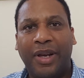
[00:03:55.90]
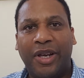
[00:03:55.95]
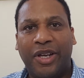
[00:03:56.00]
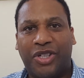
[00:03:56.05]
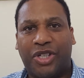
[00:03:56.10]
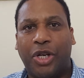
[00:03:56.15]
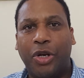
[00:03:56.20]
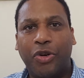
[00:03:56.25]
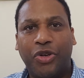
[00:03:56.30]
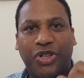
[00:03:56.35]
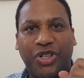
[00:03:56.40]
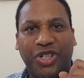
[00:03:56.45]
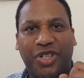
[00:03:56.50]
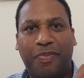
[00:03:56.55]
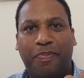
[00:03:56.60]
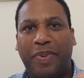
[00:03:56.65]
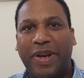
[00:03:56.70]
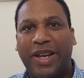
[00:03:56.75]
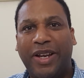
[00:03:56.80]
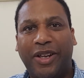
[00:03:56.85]
solutions
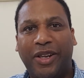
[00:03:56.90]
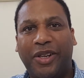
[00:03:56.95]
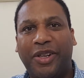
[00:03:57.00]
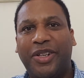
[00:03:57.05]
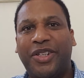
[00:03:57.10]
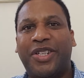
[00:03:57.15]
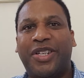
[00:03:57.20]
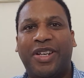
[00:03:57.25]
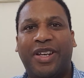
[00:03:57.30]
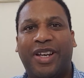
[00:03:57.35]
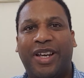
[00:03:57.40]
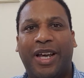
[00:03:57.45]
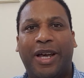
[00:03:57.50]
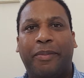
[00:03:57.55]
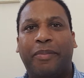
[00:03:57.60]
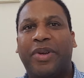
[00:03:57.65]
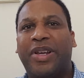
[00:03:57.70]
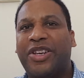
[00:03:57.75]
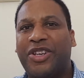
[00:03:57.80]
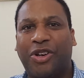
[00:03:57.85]
build,
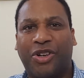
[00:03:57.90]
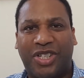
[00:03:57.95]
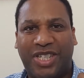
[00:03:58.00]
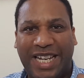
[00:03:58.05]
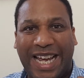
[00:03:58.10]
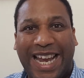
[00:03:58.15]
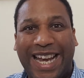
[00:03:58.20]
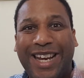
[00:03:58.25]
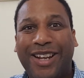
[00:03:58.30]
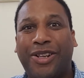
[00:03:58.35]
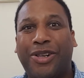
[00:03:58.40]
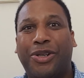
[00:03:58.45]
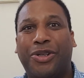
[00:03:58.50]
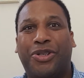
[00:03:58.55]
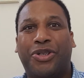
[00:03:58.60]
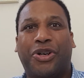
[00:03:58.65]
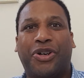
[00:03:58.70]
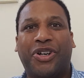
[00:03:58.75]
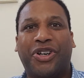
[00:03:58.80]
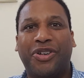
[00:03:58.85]
your technical
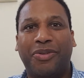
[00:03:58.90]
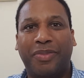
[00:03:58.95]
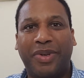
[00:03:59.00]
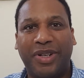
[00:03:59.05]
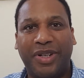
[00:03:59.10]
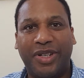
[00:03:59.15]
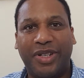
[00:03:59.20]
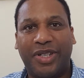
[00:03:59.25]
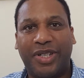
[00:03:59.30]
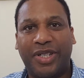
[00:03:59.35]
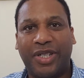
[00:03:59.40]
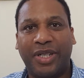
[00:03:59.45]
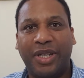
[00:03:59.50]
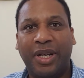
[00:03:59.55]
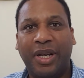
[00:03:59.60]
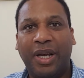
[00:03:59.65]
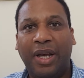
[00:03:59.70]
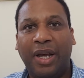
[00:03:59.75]
documents.